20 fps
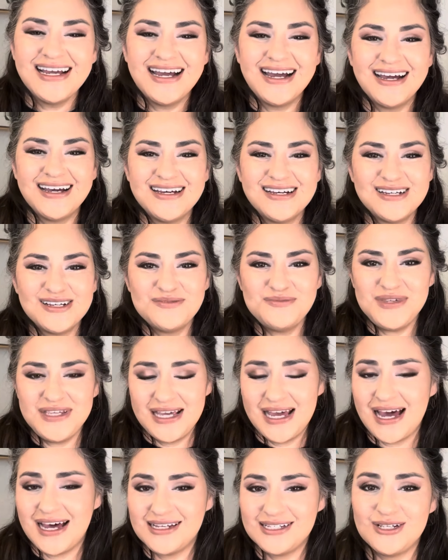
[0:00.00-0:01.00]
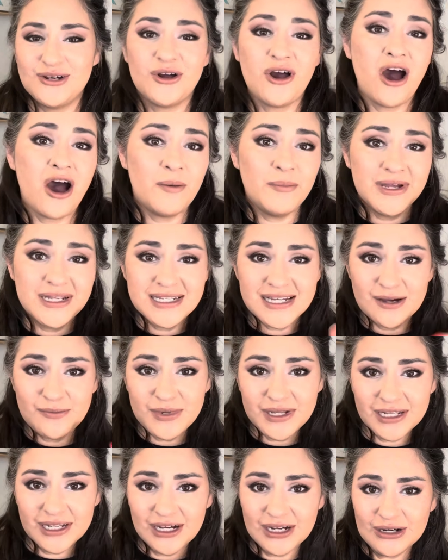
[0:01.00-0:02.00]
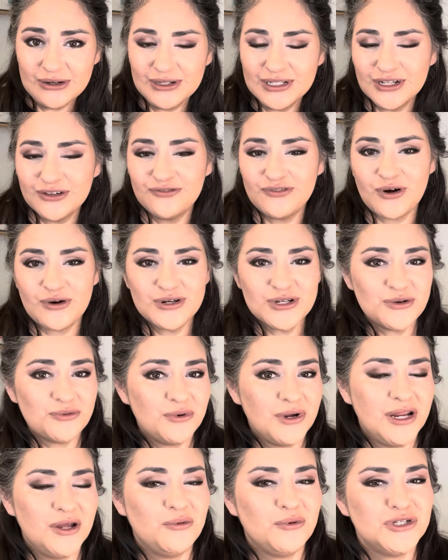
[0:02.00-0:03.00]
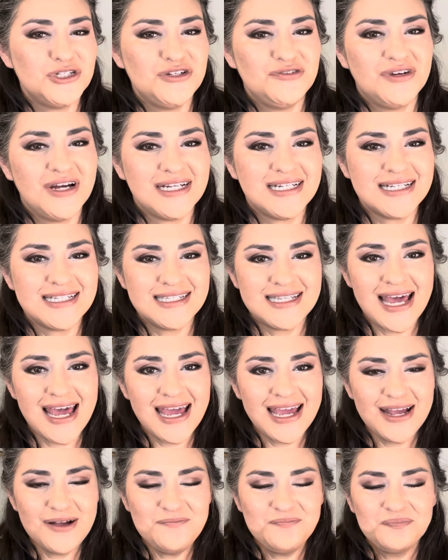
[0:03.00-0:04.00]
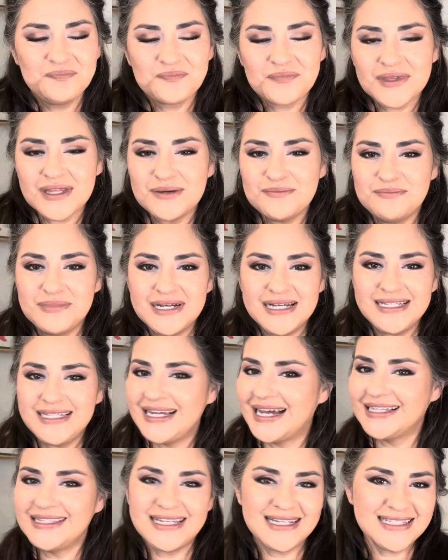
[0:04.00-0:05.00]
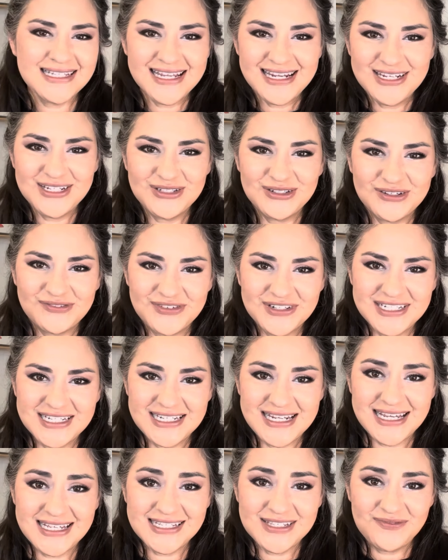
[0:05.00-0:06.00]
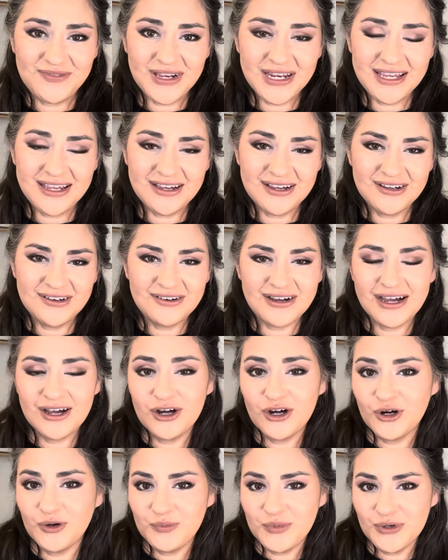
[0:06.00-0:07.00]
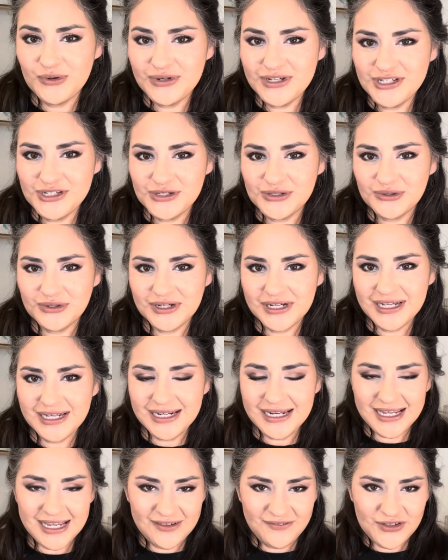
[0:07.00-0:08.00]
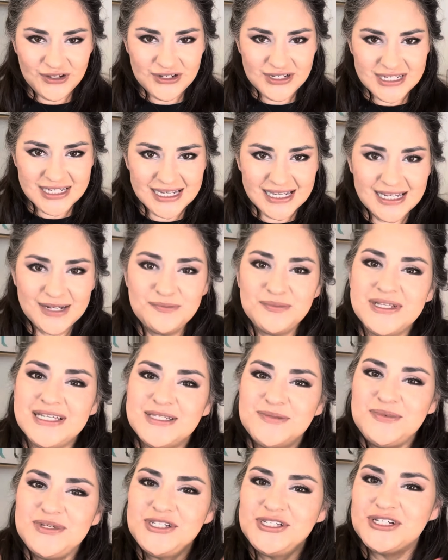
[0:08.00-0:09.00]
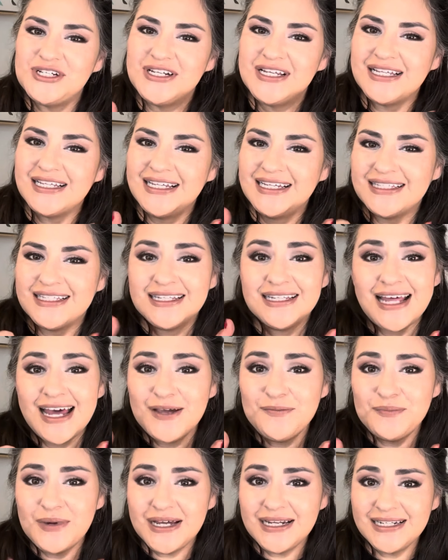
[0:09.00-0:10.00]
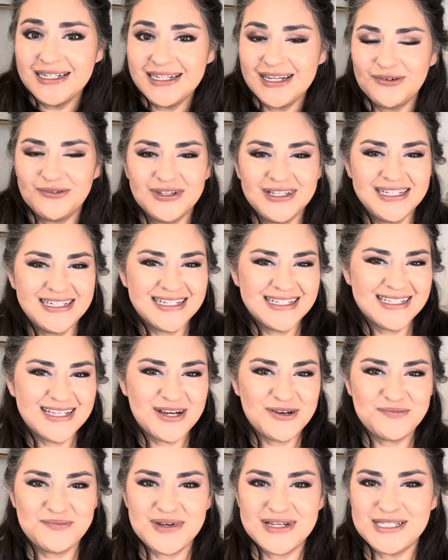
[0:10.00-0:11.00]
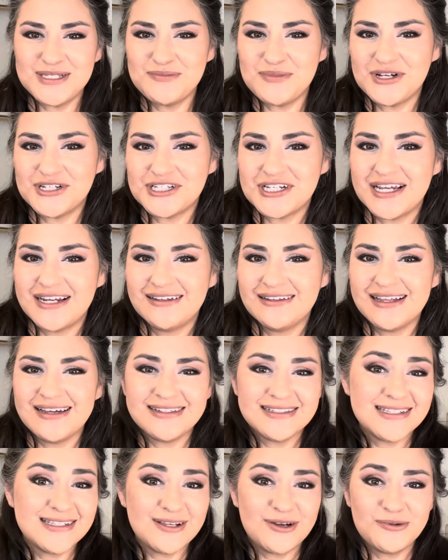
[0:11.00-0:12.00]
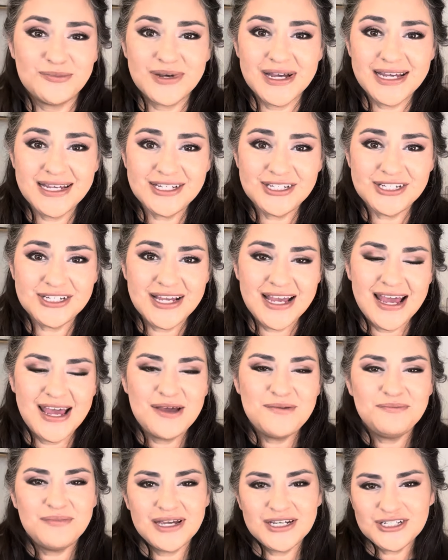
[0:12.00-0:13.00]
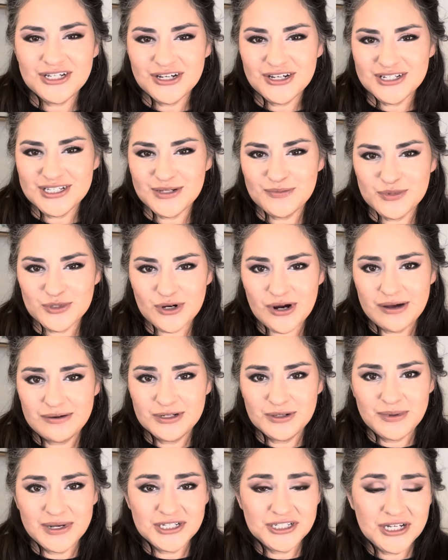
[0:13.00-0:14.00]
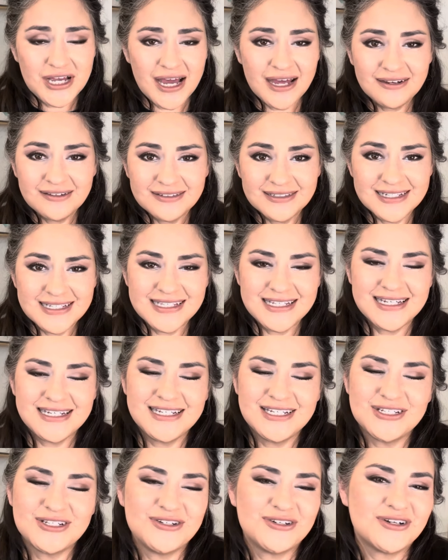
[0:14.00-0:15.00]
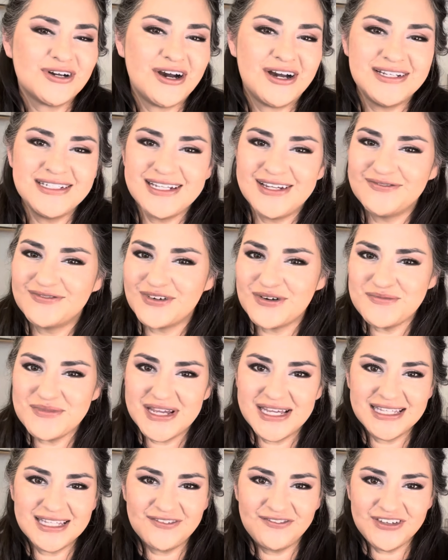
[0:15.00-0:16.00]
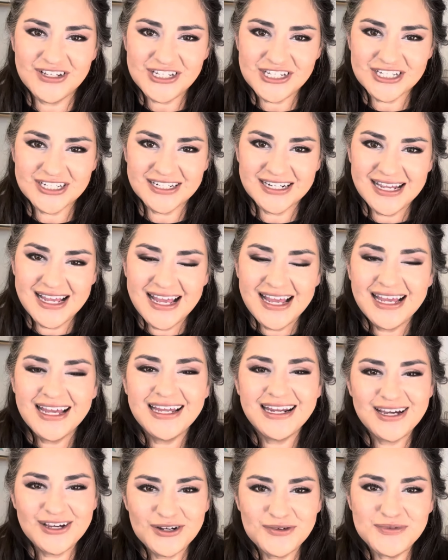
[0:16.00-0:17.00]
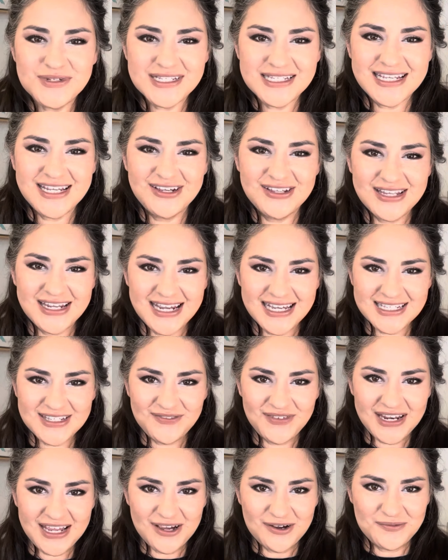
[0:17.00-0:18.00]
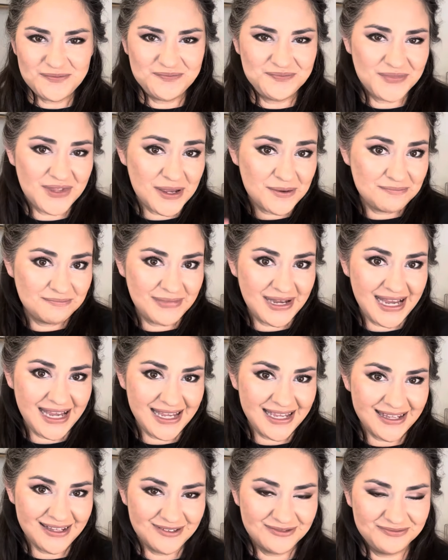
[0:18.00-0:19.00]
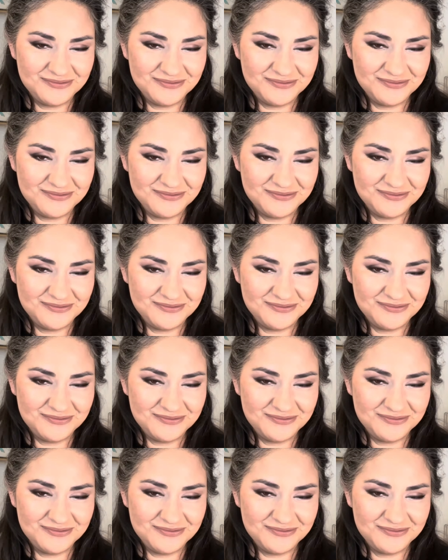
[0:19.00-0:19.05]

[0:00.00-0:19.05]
Um, yeah, so comment down below. I look forward to reading what you've got to say. But yeah, that's going to do it for today's video. I hope you enjoyed. If you did, please be sure to click the like button. It really does help my small channel out so much. Make sure you're subscribed to my channel to see additional content from me in the future. And I hope to see you in the next video. Bye.